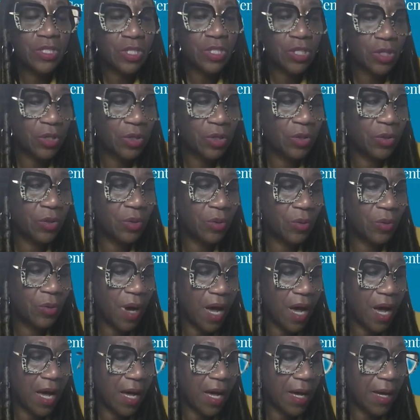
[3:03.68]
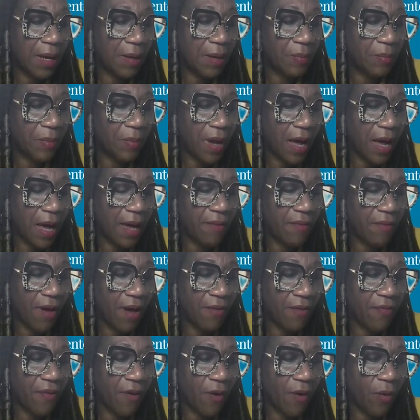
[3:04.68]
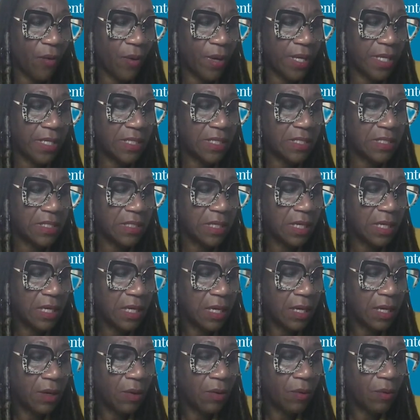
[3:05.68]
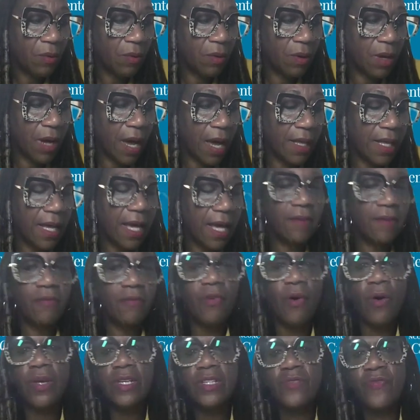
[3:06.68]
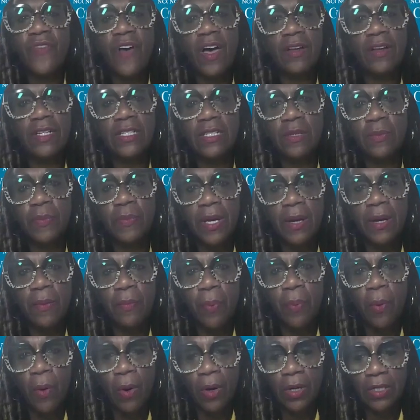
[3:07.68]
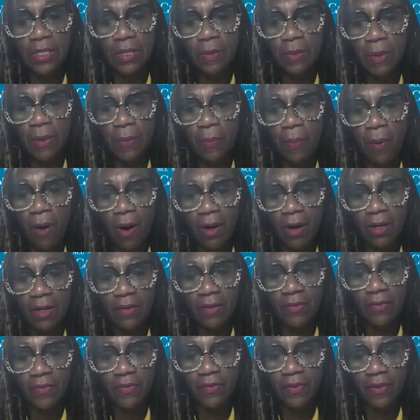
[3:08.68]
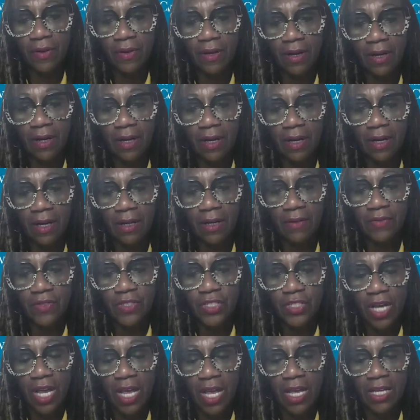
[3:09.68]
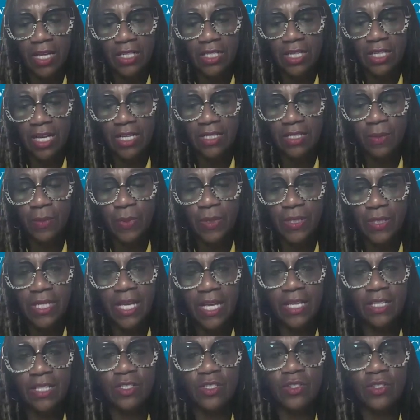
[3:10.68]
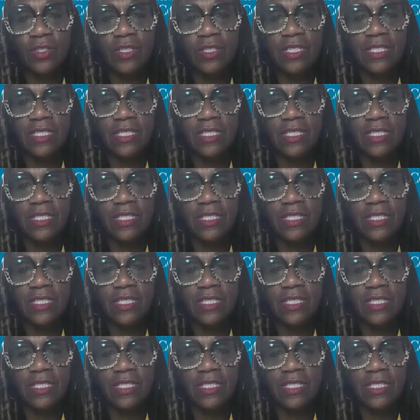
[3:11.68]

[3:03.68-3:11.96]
two, I've always found it to be important to be part of change as it pertains